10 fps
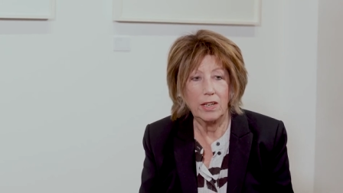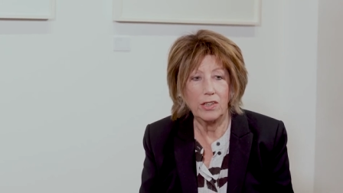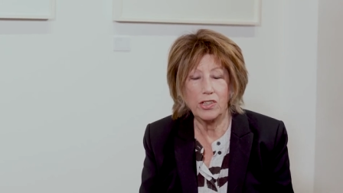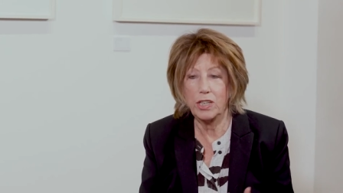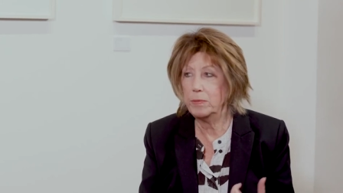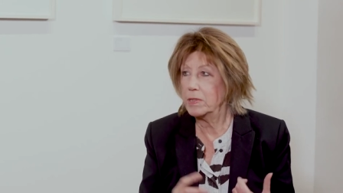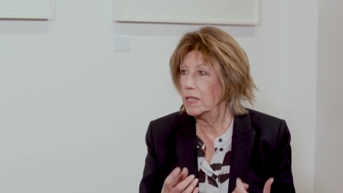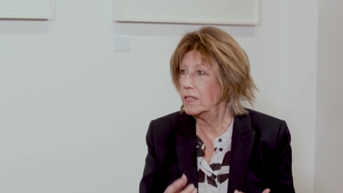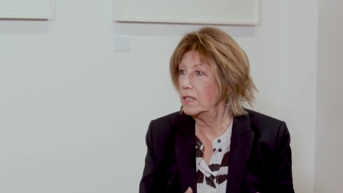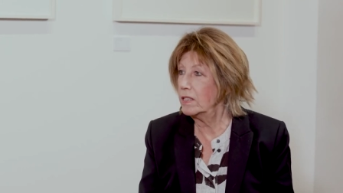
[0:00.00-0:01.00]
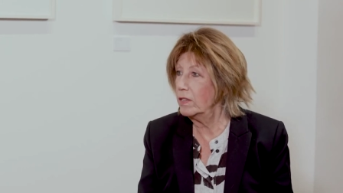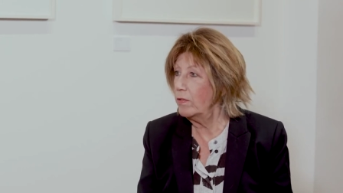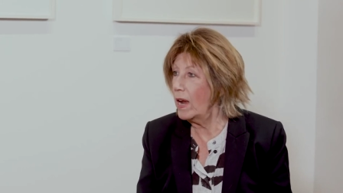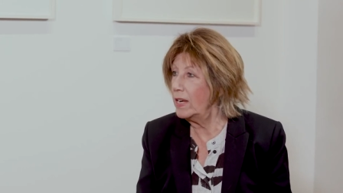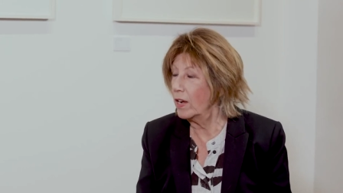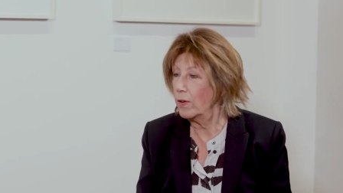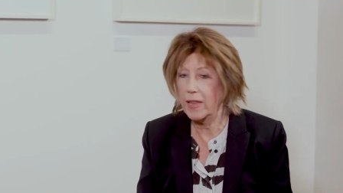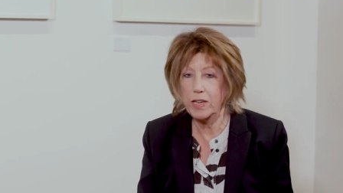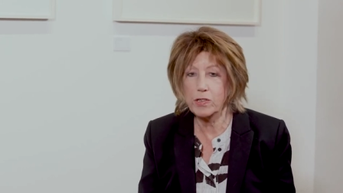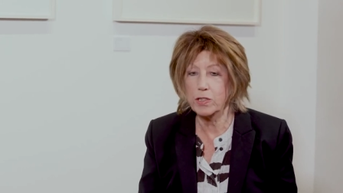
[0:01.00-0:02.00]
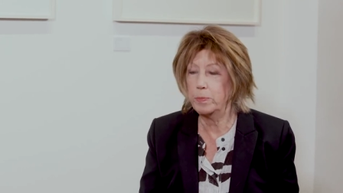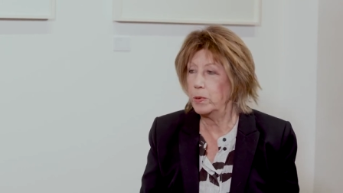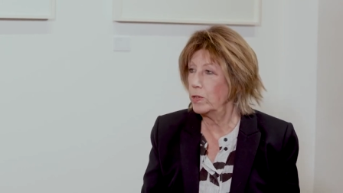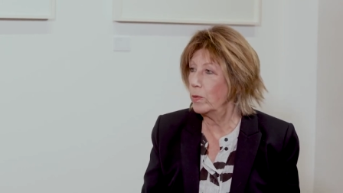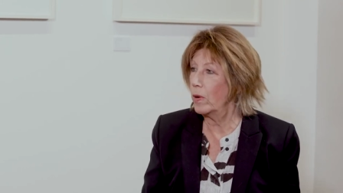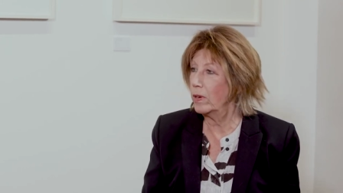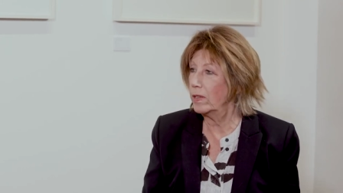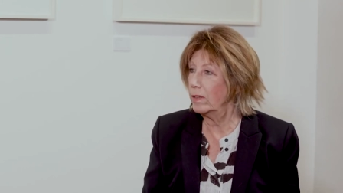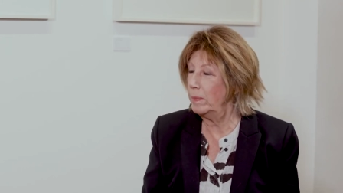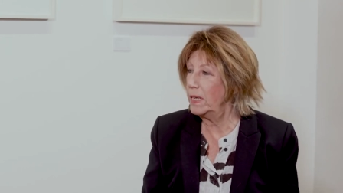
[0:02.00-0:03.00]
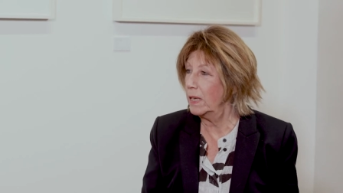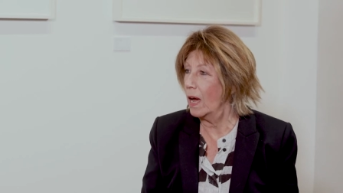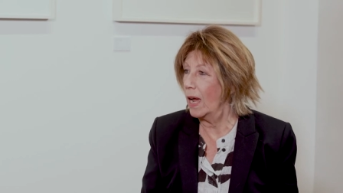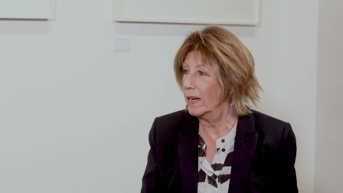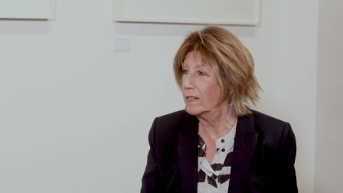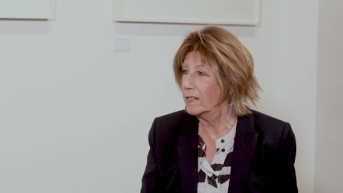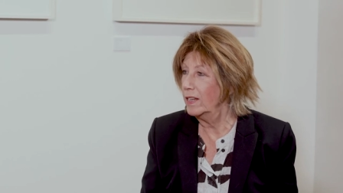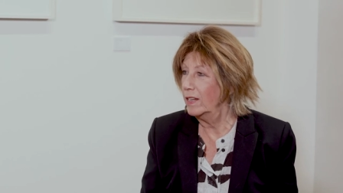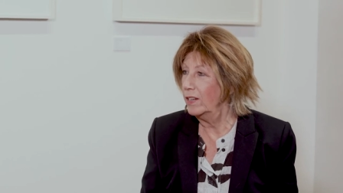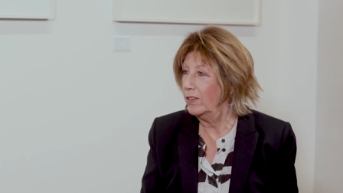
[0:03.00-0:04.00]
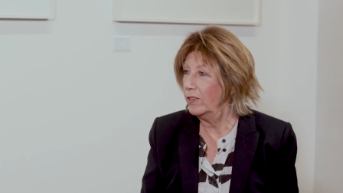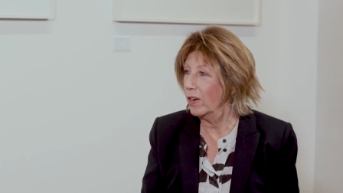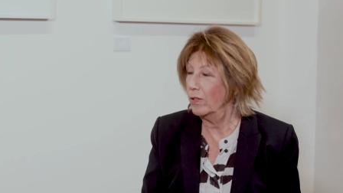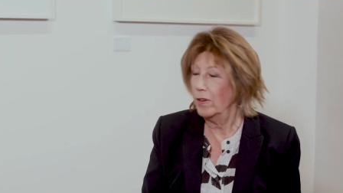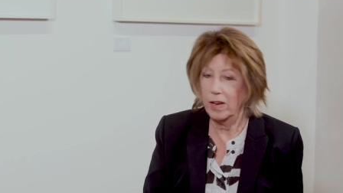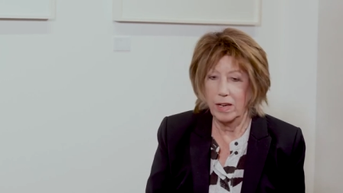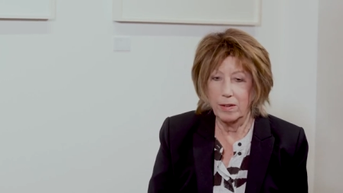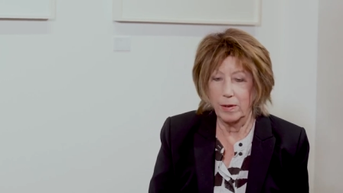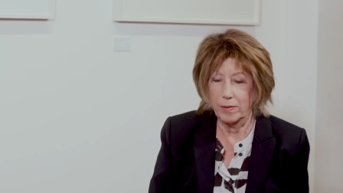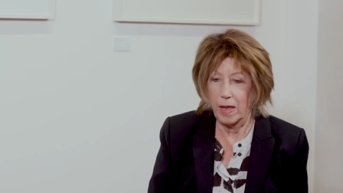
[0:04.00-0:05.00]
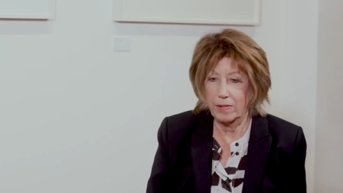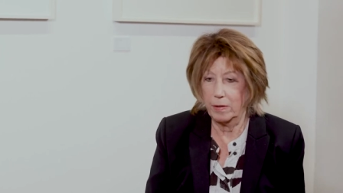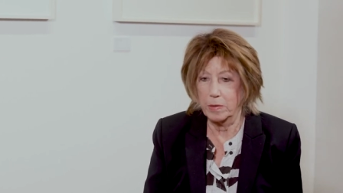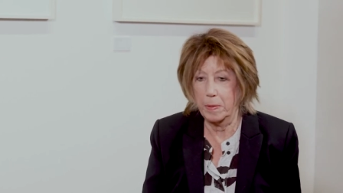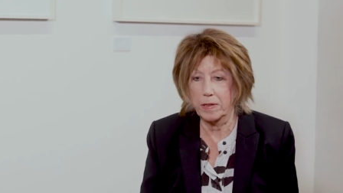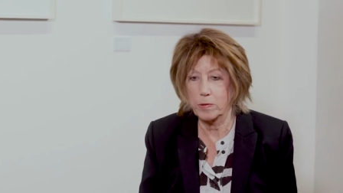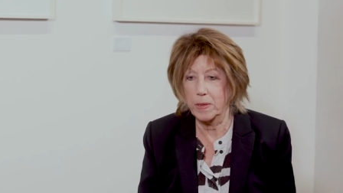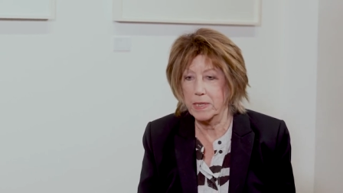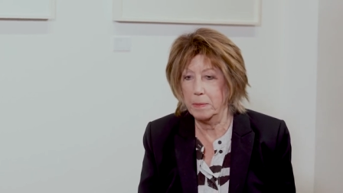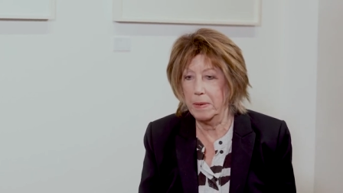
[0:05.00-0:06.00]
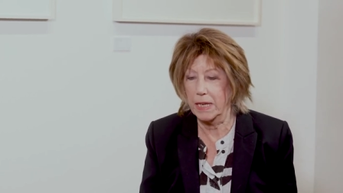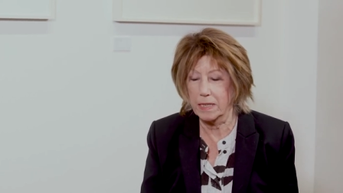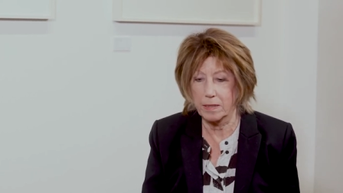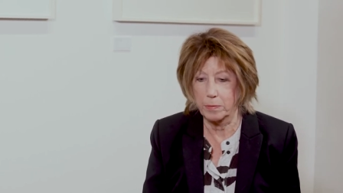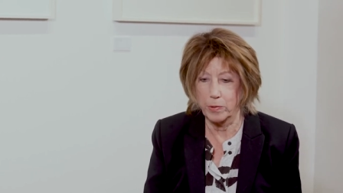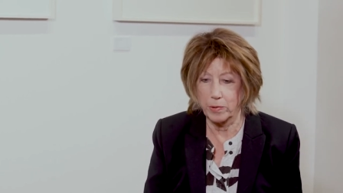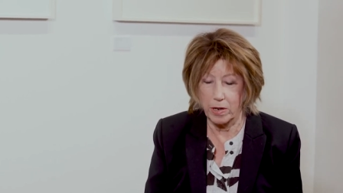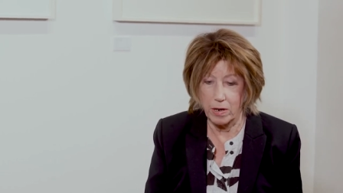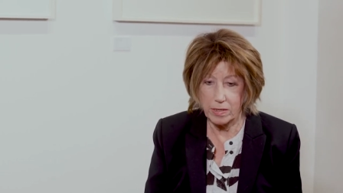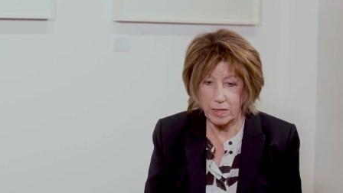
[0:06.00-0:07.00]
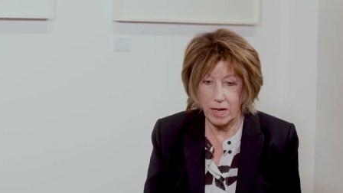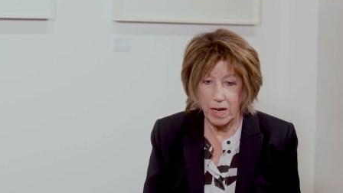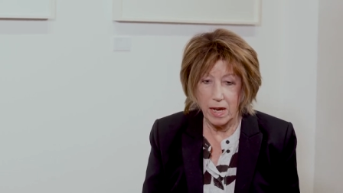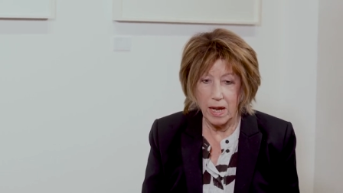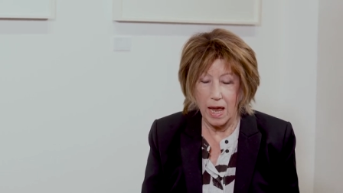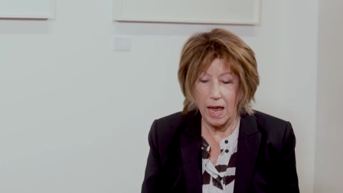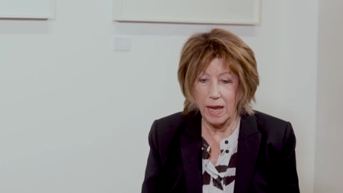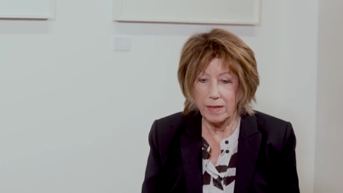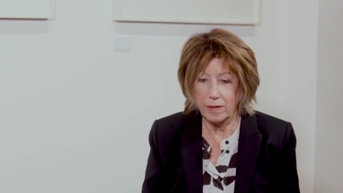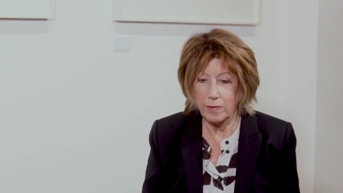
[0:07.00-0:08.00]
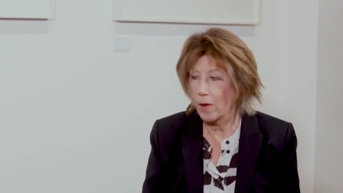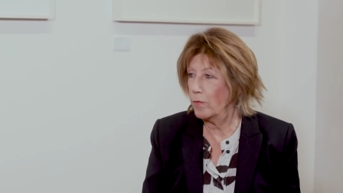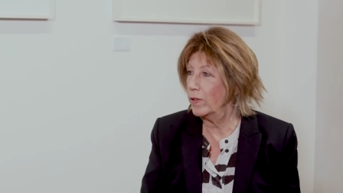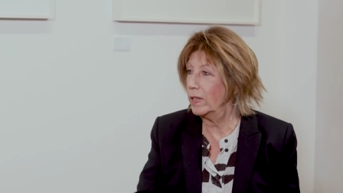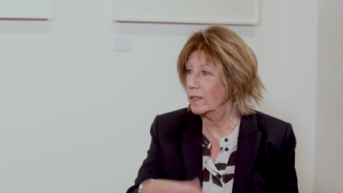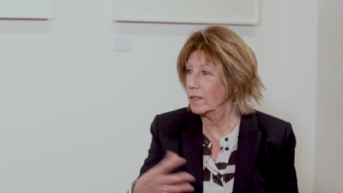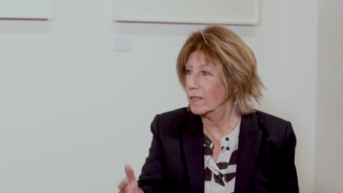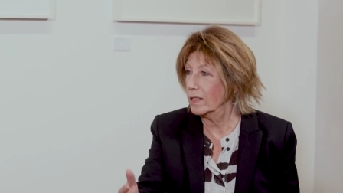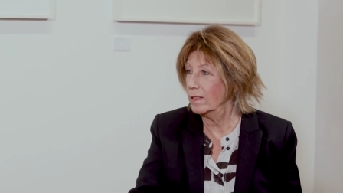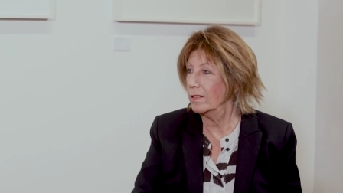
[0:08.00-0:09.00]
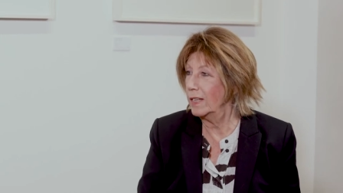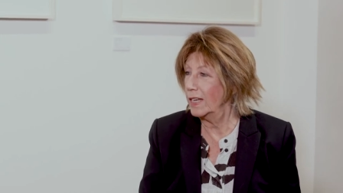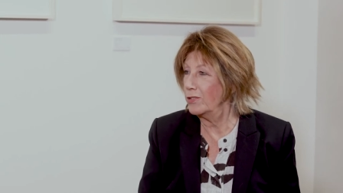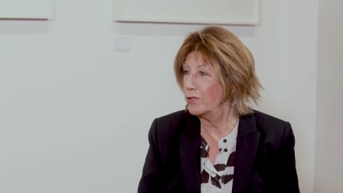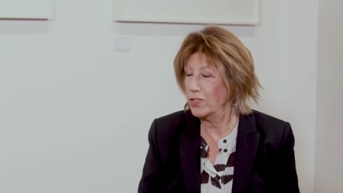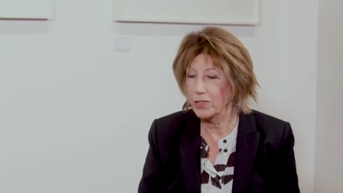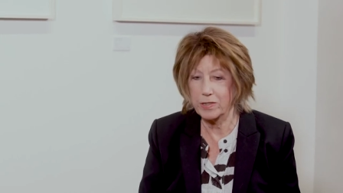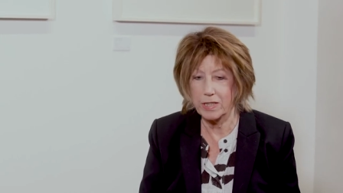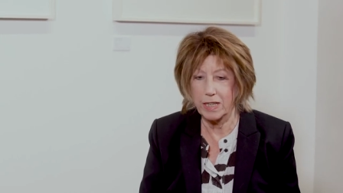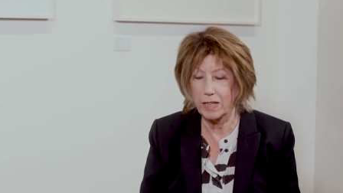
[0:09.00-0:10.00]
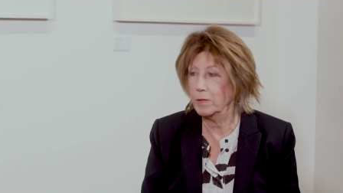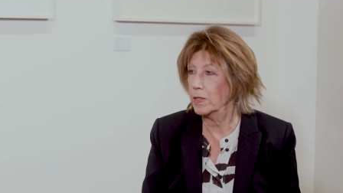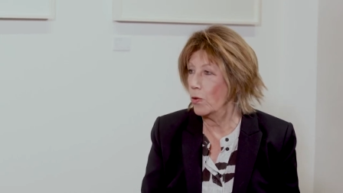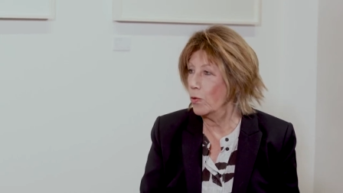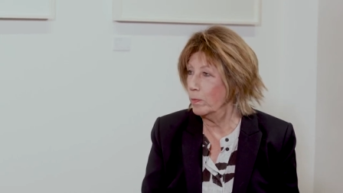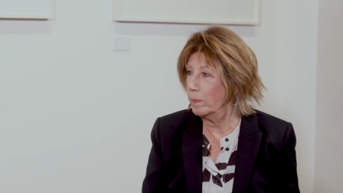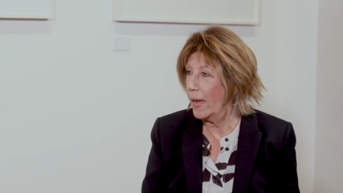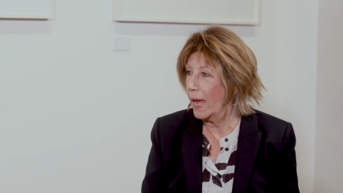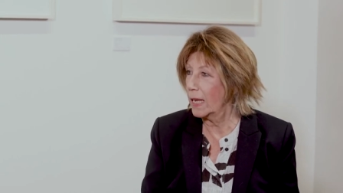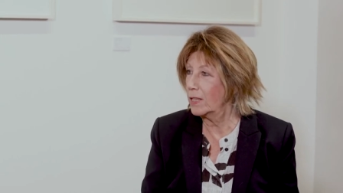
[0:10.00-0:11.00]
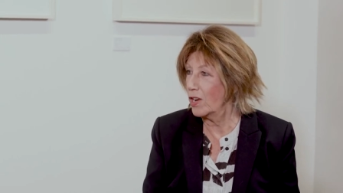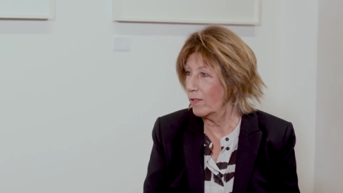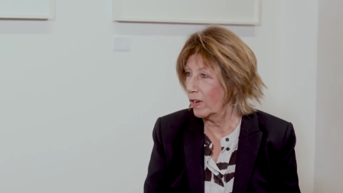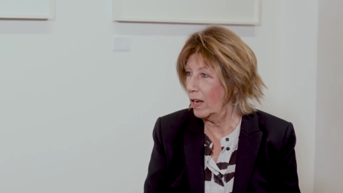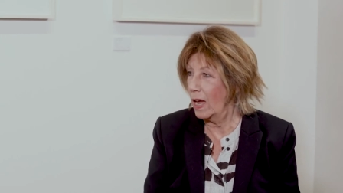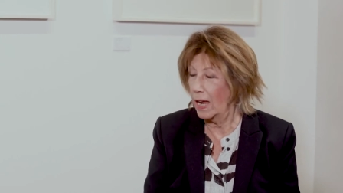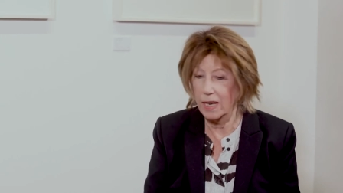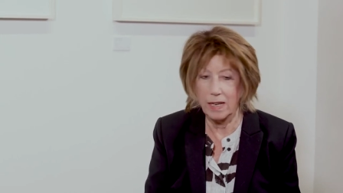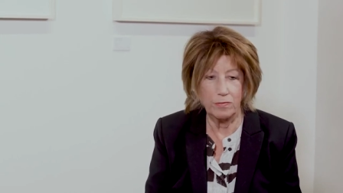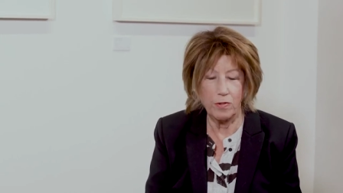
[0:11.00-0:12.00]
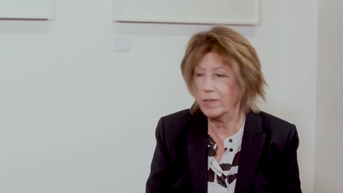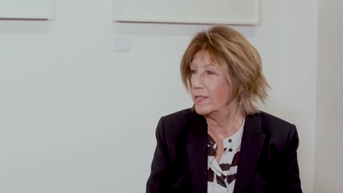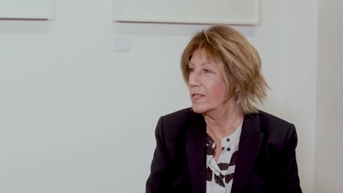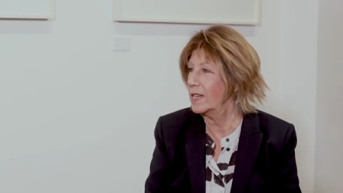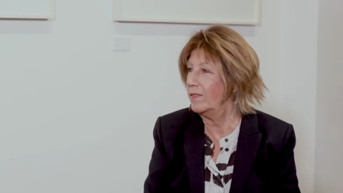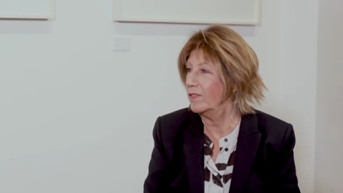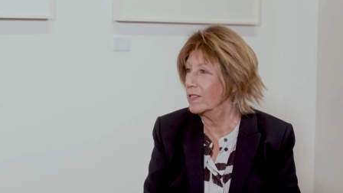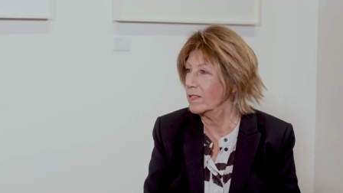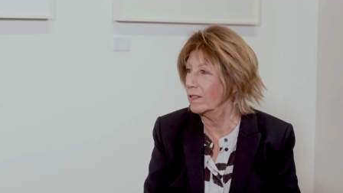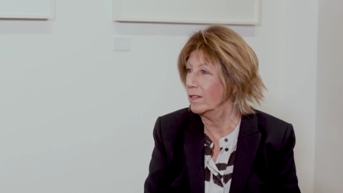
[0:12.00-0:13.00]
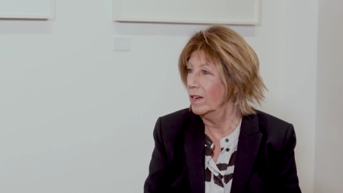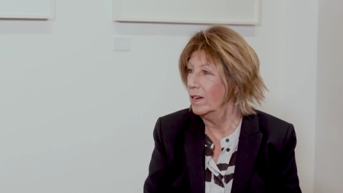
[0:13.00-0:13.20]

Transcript: she was listening to the radio. And they used to put you on at midnight, you know, I think it was about 20 minutes, the broadcast. And that Humphrey Littleton introducing, and it was Gordon Beck, Jeff Klein, and Ronnie Stevenson,